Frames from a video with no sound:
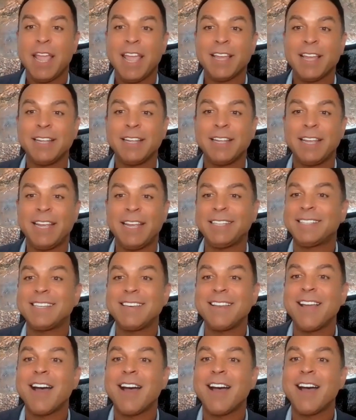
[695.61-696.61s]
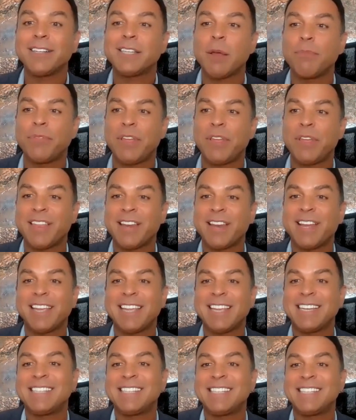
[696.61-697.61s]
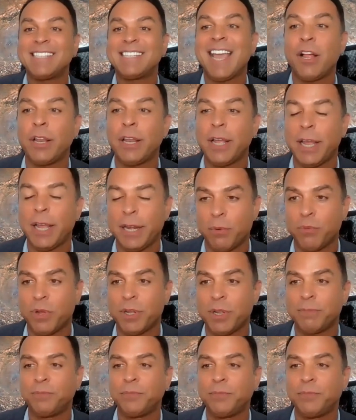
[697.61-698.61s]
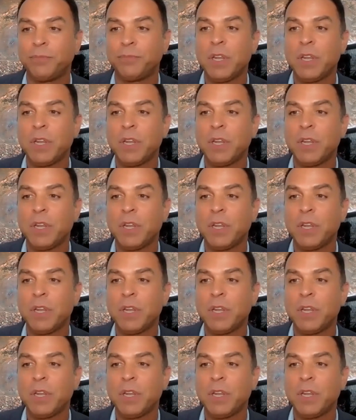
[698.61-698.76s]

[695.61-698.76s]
And it's not something that I can tell anyone.